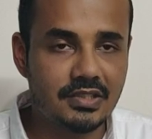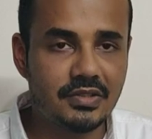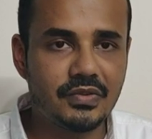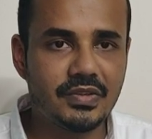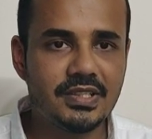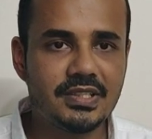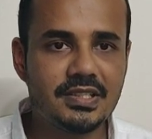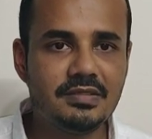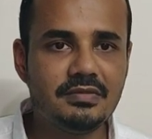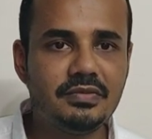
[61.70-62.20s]
the
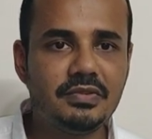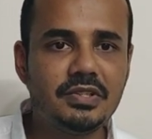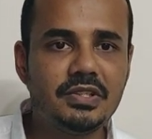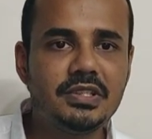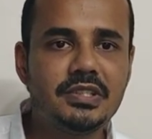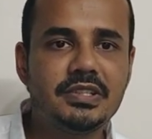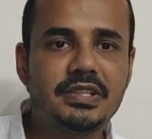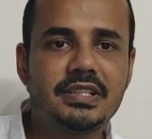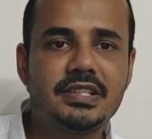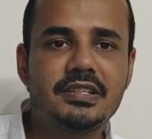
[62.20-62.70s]
reason for
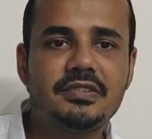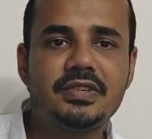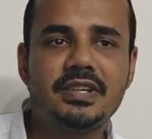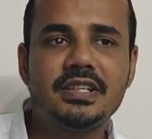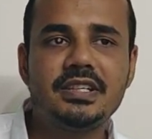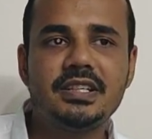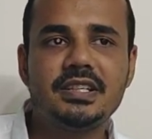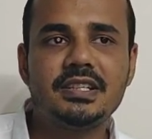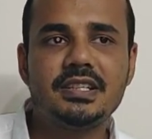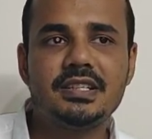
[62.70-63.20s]
directed
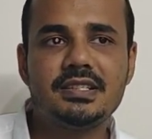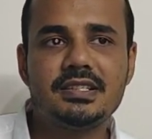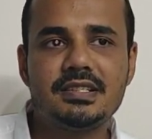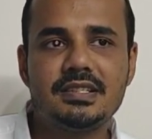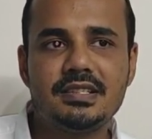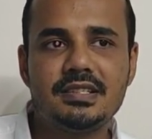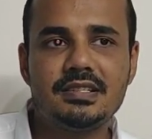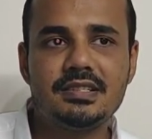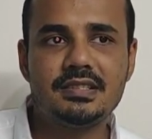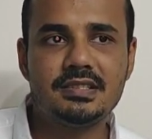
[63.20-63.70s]
writing and
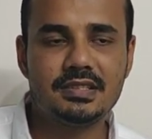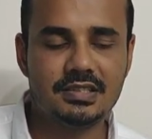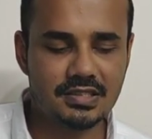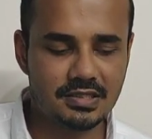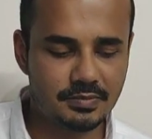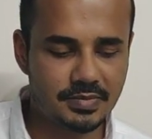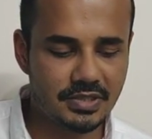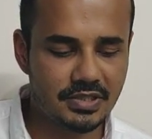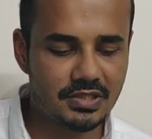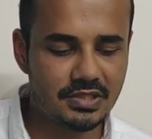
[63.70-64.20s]
essays is
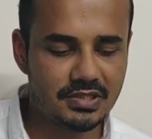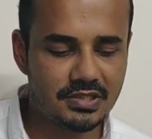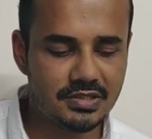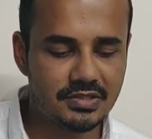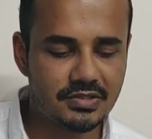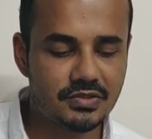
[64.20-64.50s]
because